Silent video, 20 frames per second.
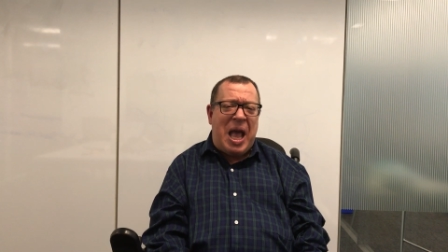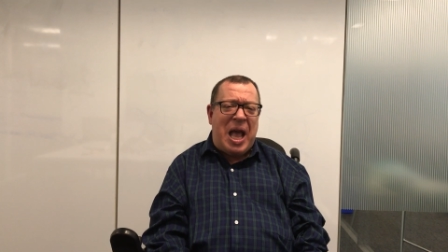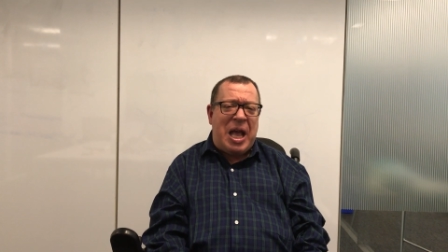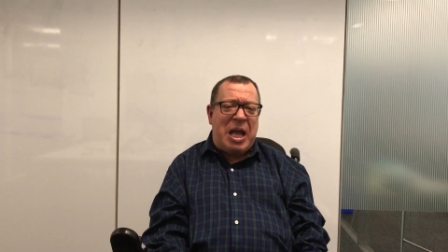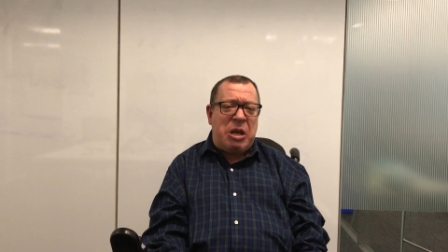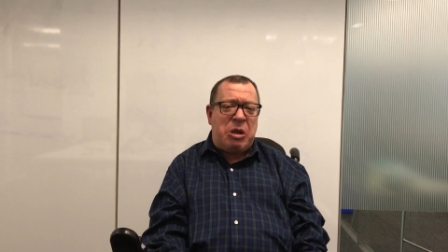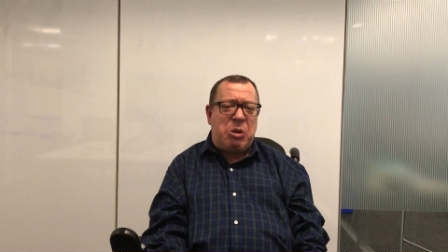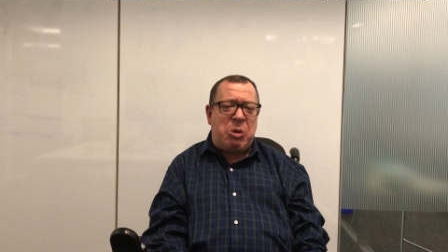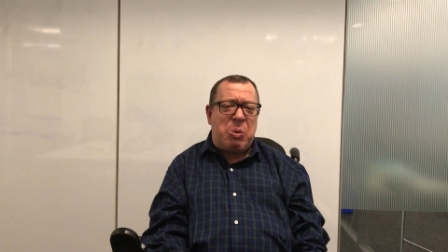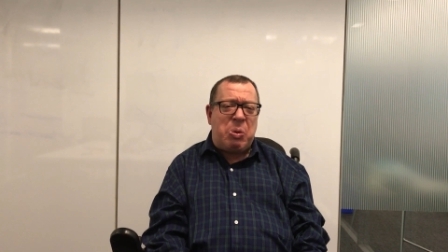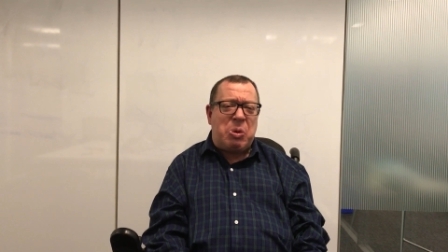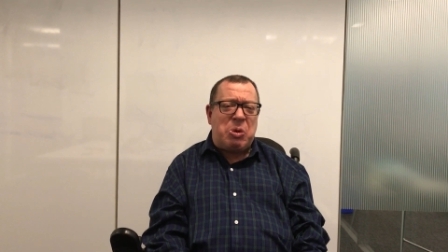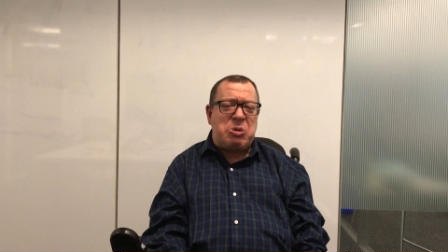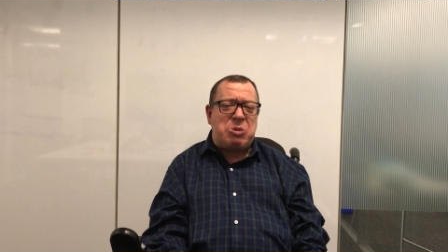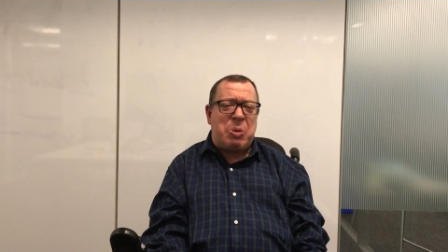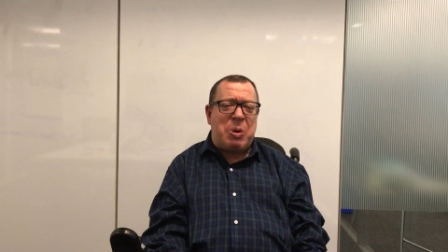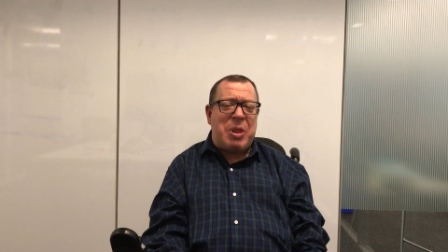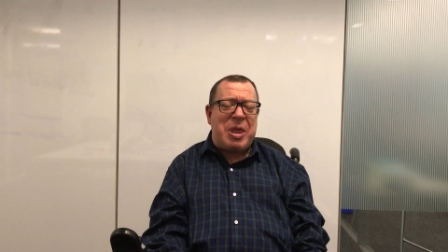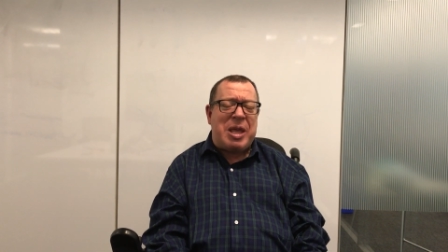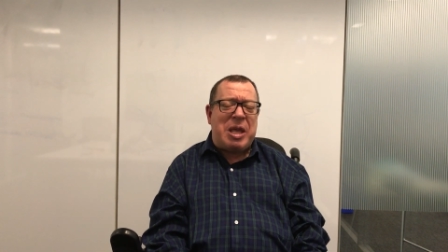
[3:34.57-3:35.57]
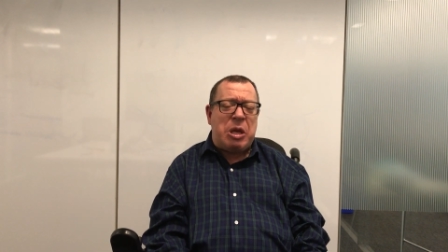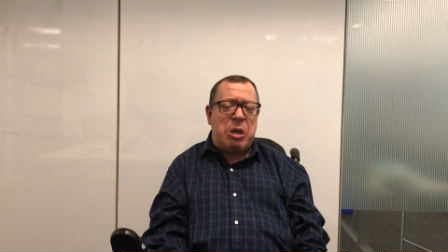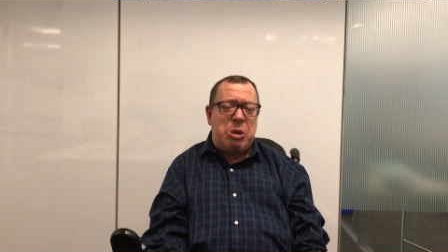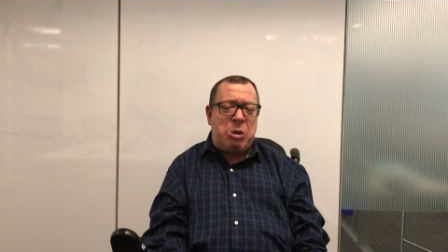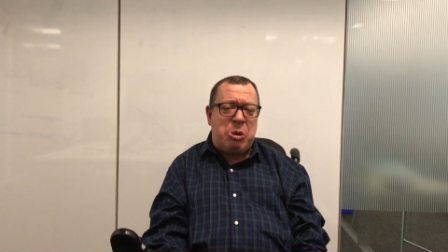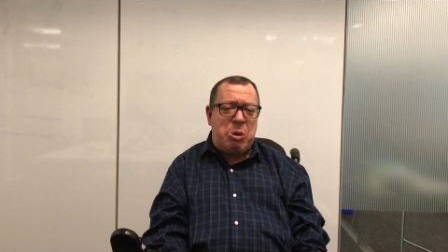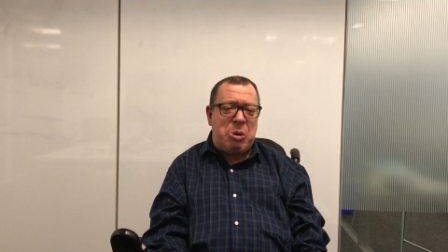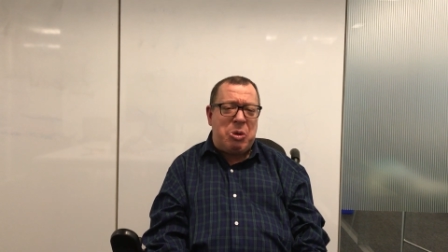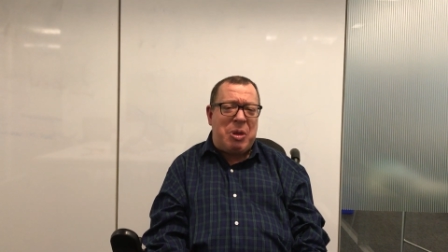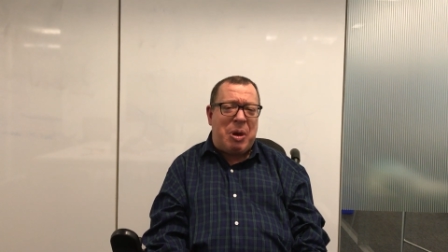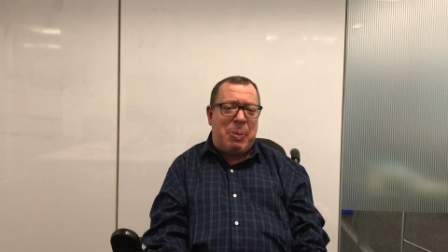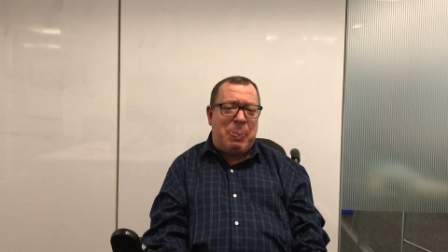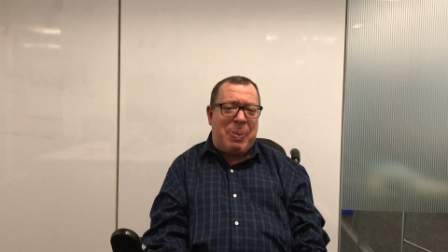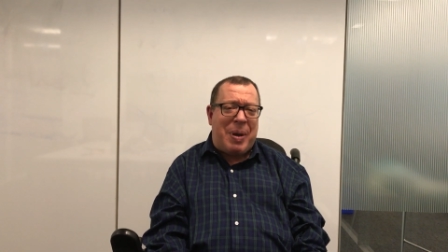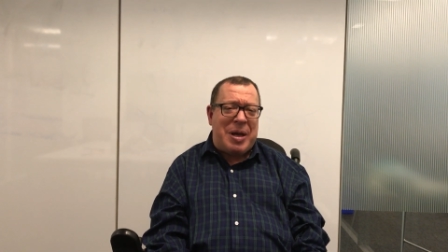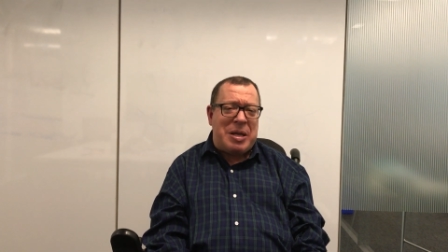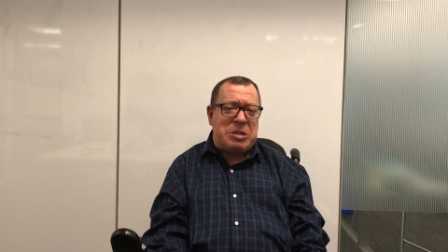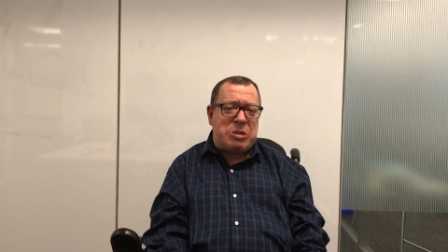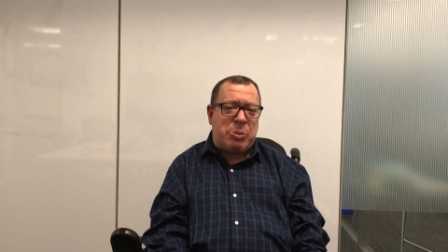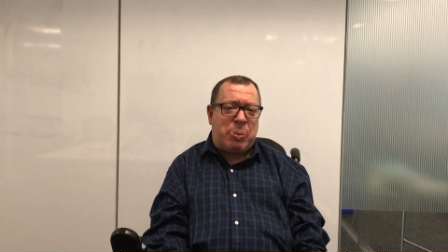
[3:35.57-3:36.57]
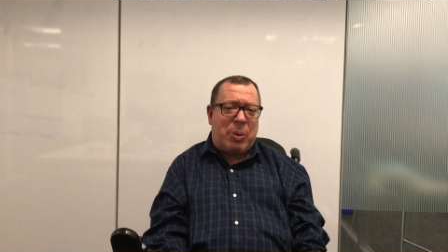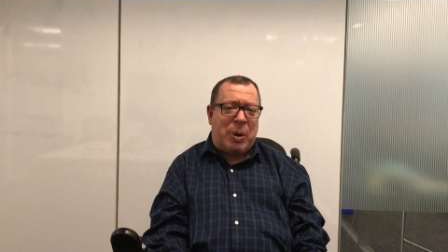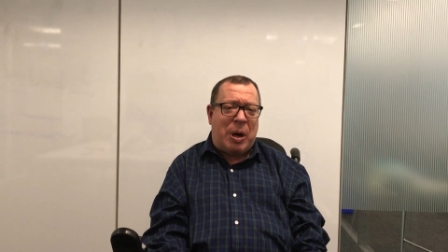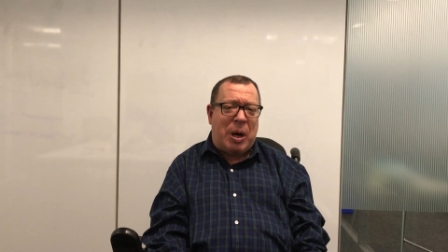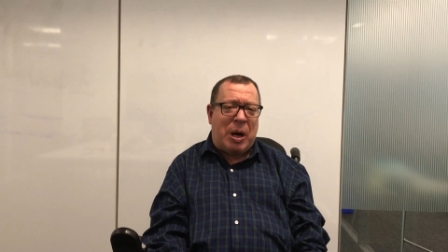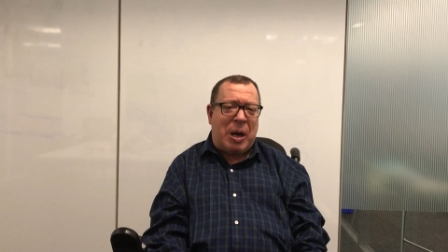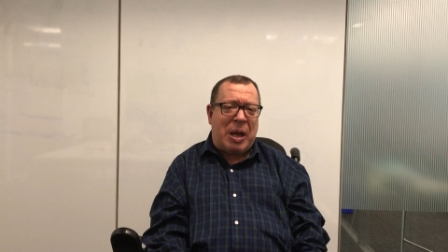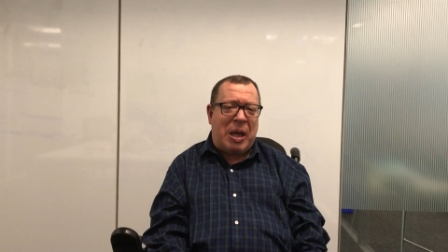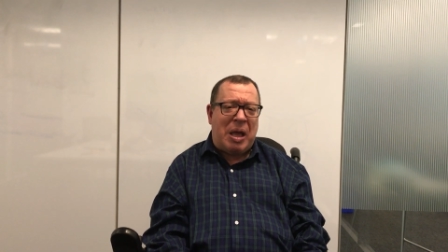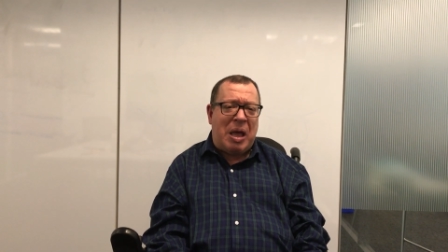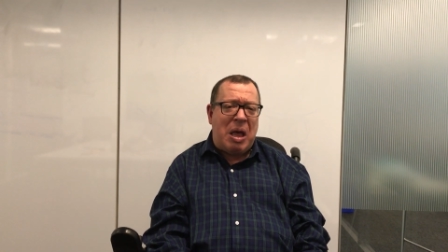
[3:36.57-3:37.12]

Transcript: and tools where they can do their best work.